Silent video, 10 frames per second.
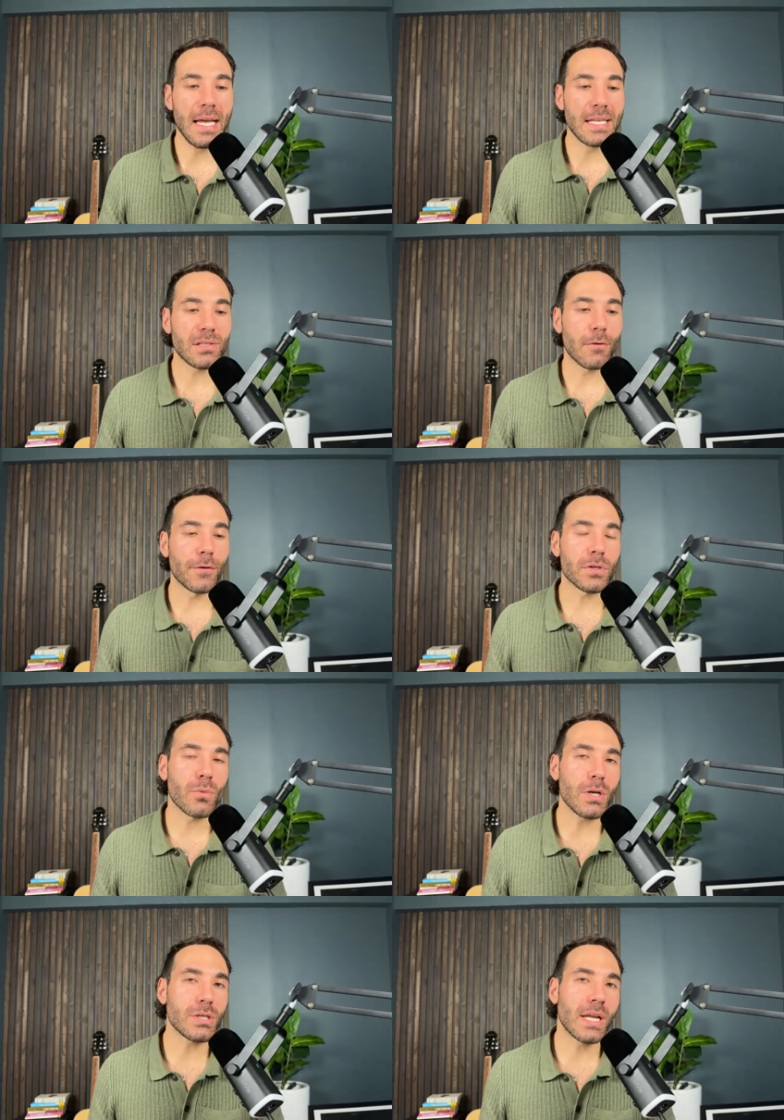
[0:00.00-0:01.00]
So the first
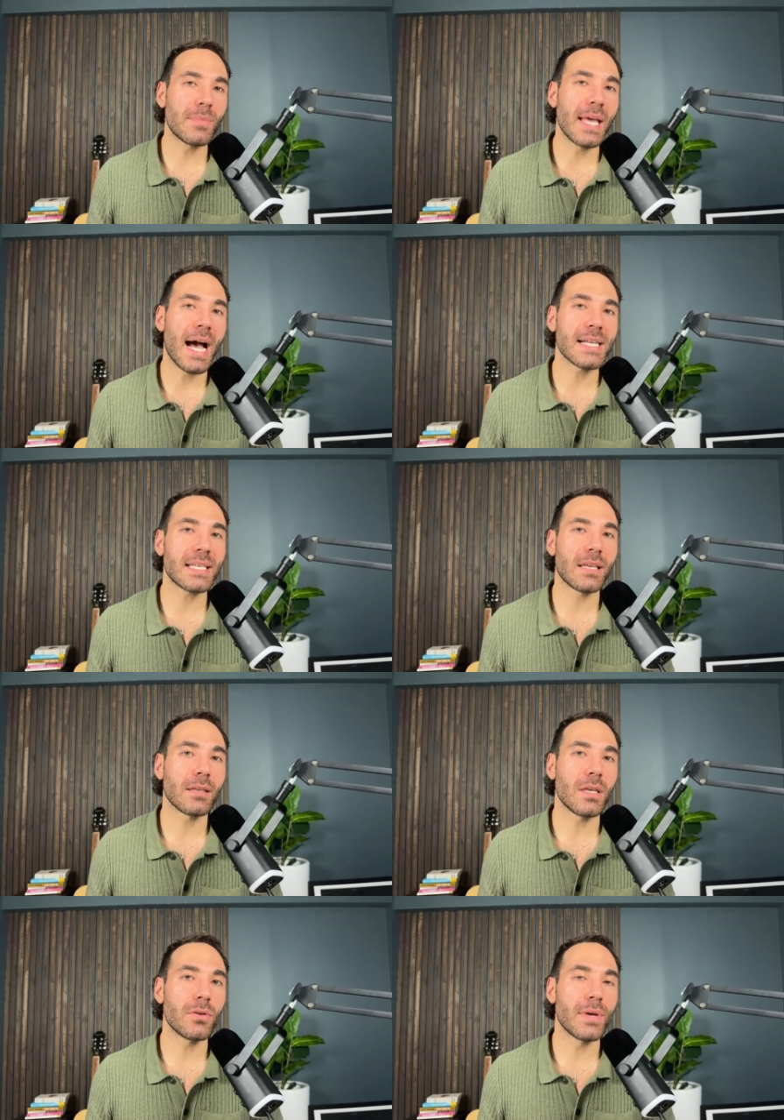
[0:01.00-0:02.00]
question I'd be
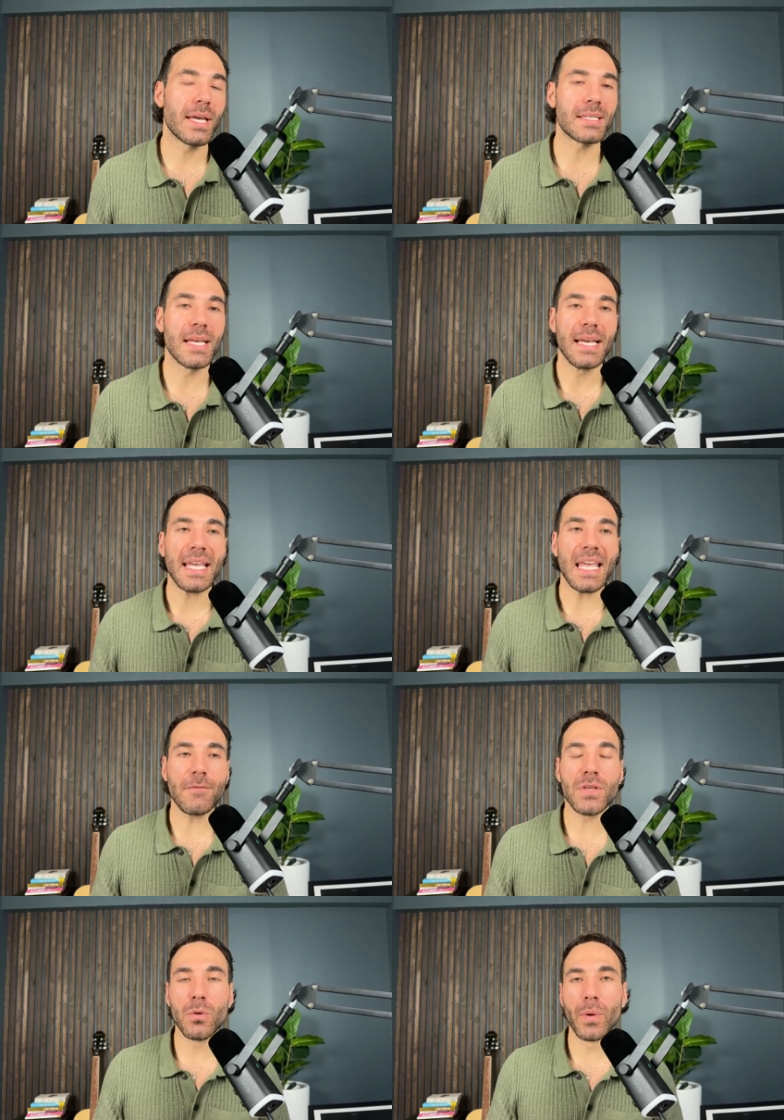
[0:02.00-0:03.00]
asking you is
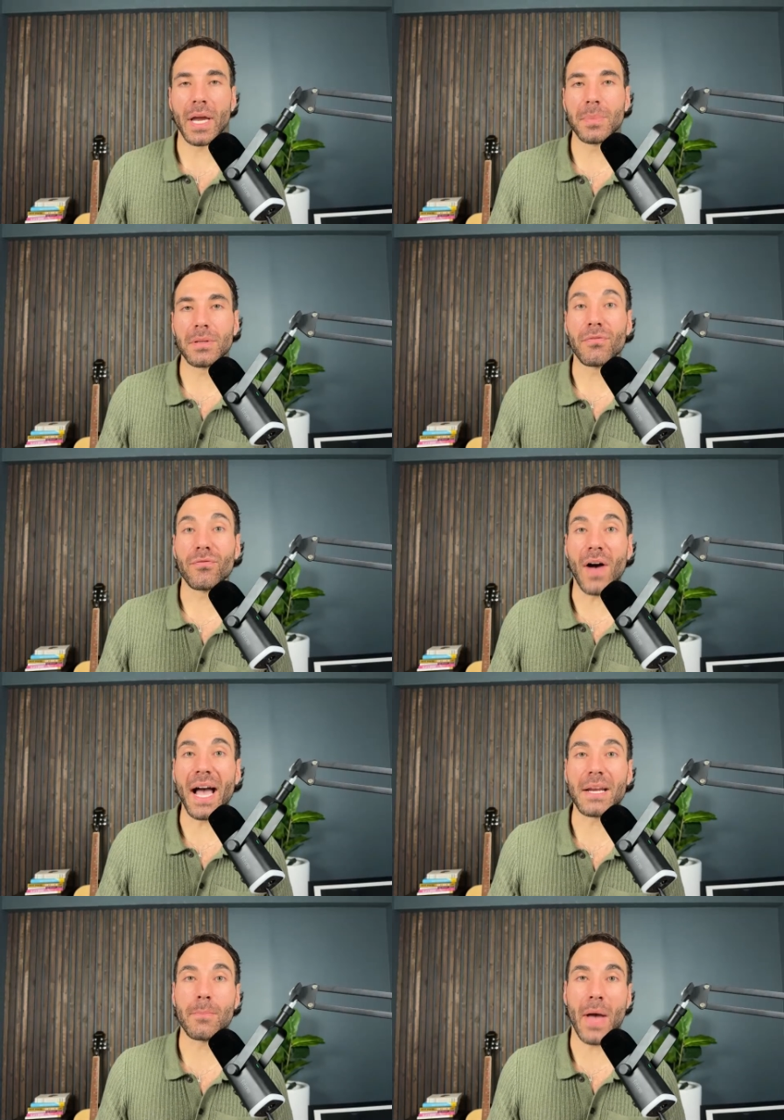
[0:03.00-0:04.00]
if you were able to
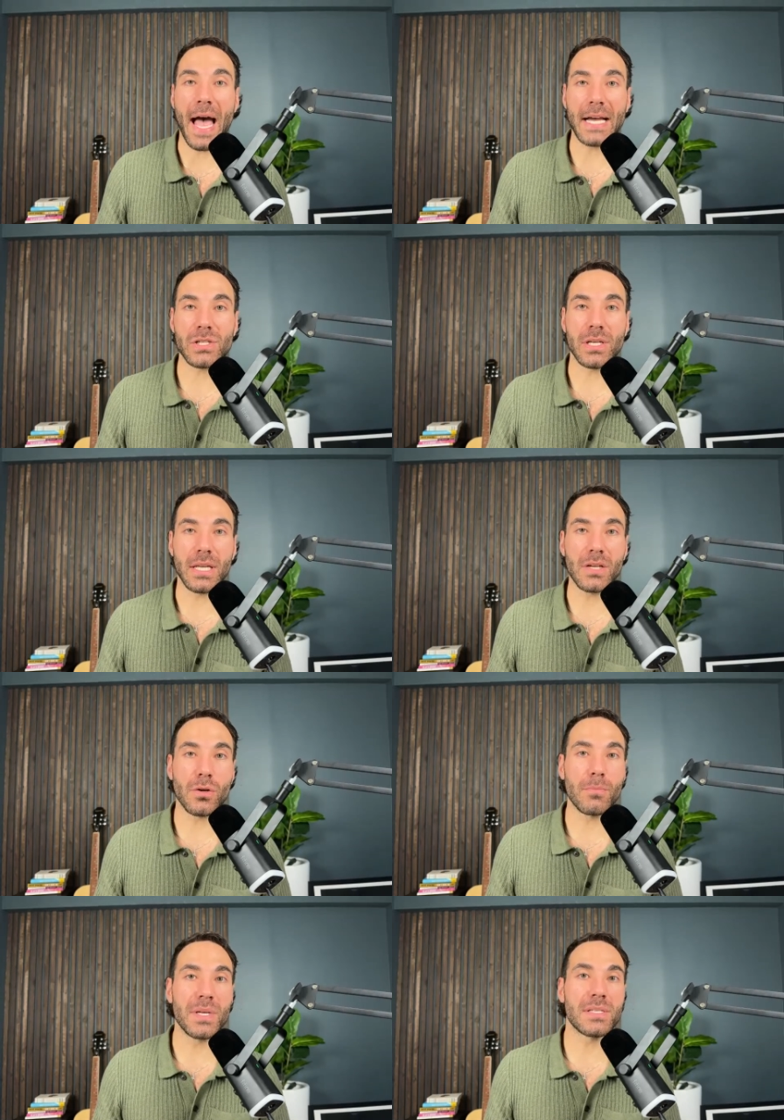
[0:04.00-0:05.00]
find passion in
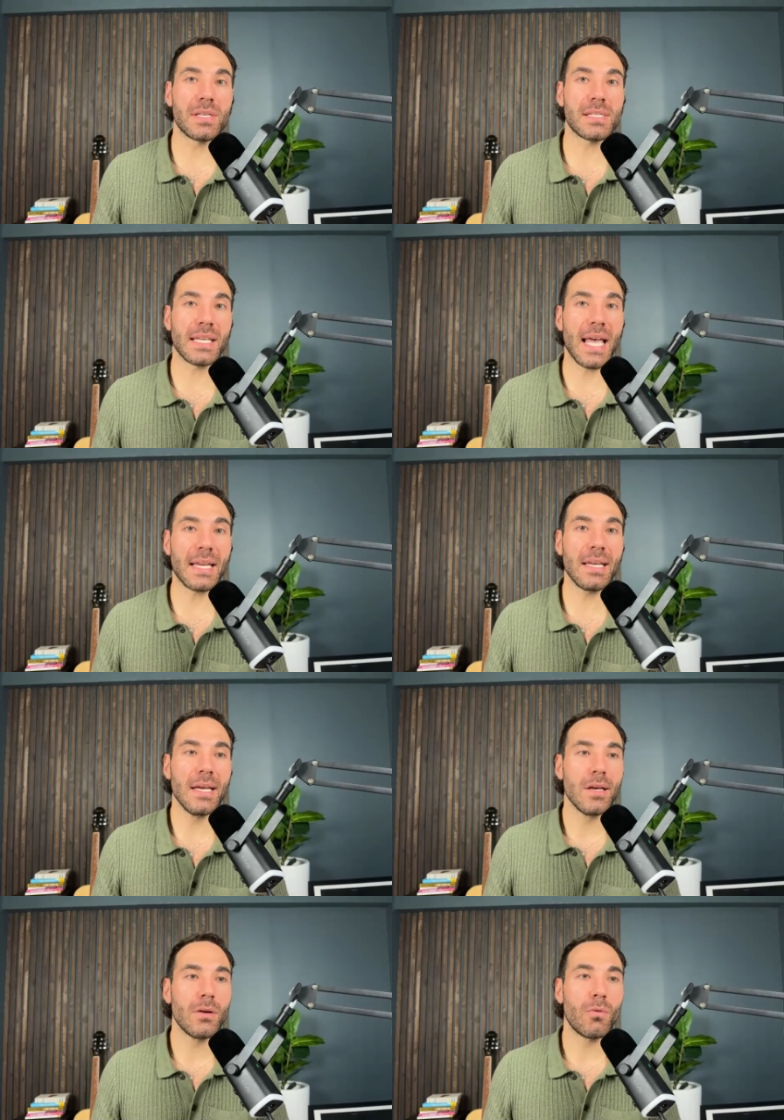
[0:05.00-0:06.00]
your business again,
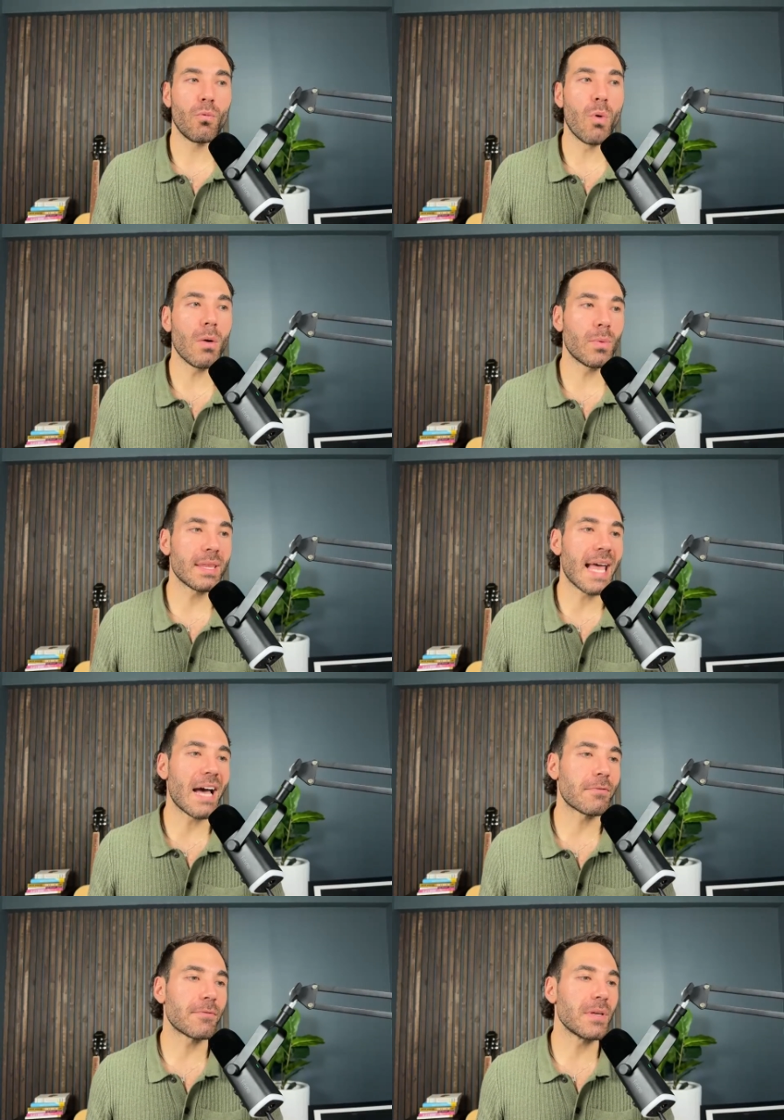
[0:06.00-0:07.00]
what would
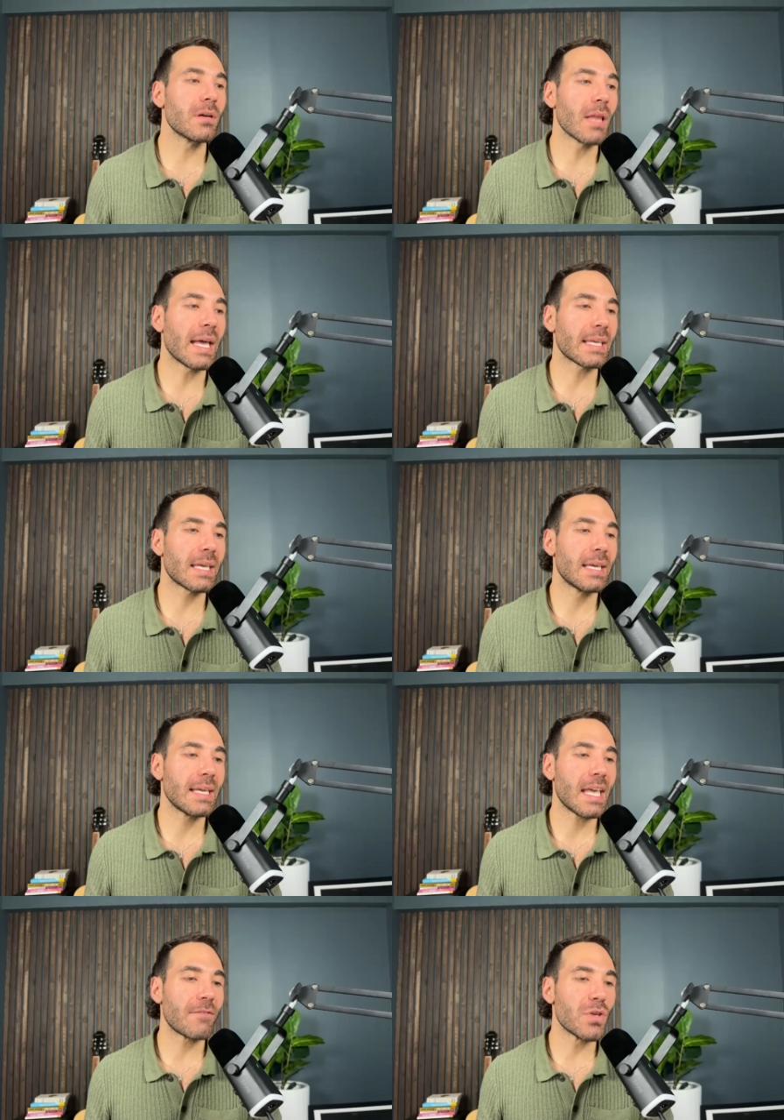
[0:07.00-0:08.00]
that feel like?
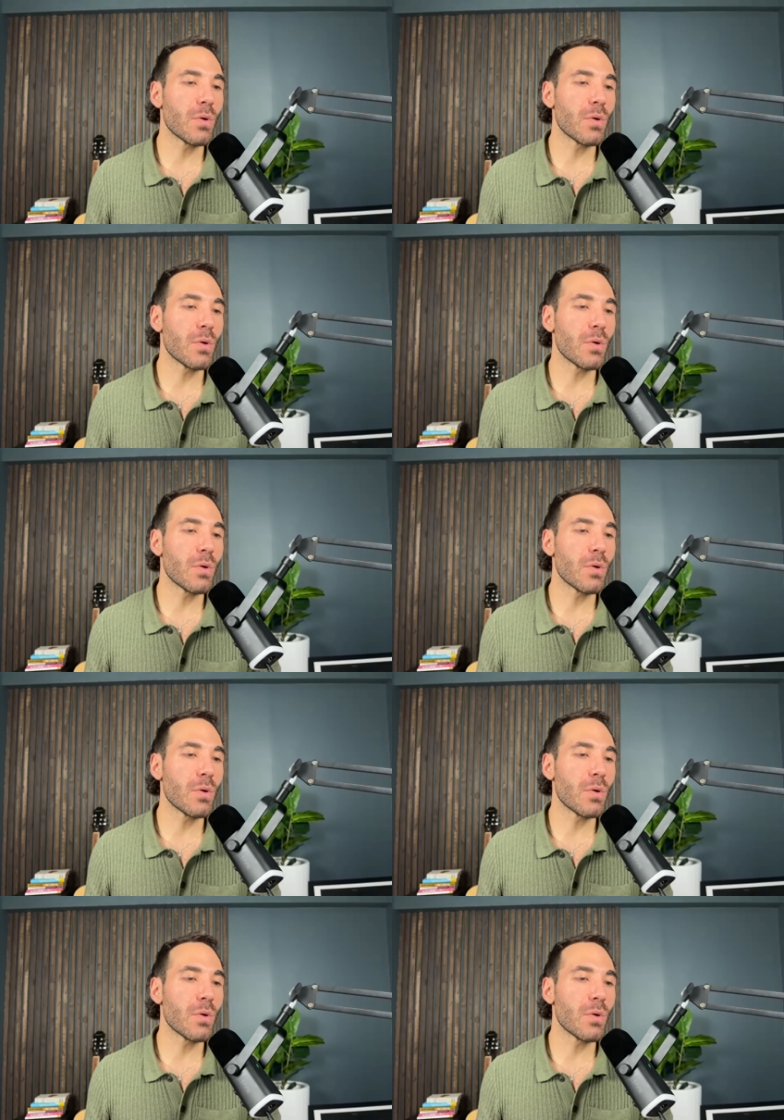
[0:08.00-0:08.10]
If you